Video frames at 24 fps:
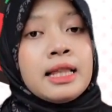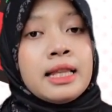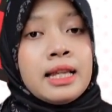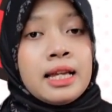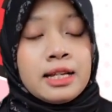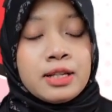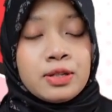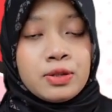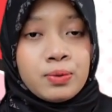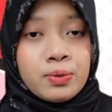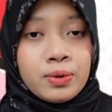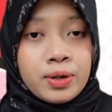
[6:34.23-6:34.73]

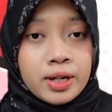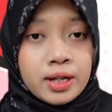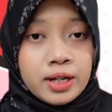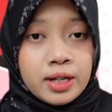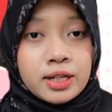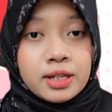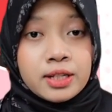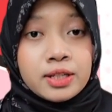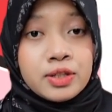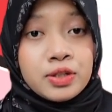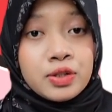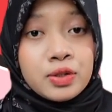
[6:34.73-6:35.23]
That's
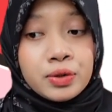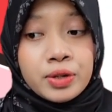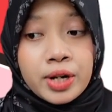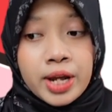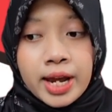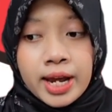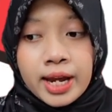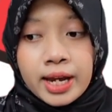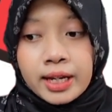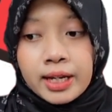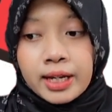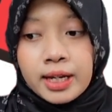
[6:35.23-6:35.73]
why
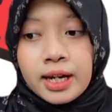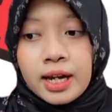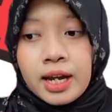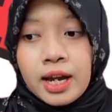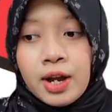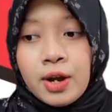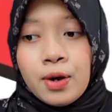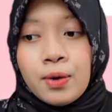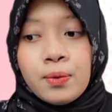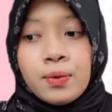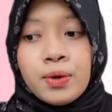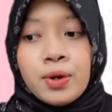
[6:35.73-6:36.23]
today
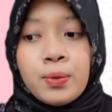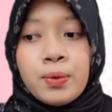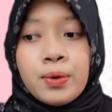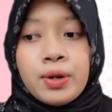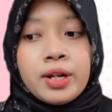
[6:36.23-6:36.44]
we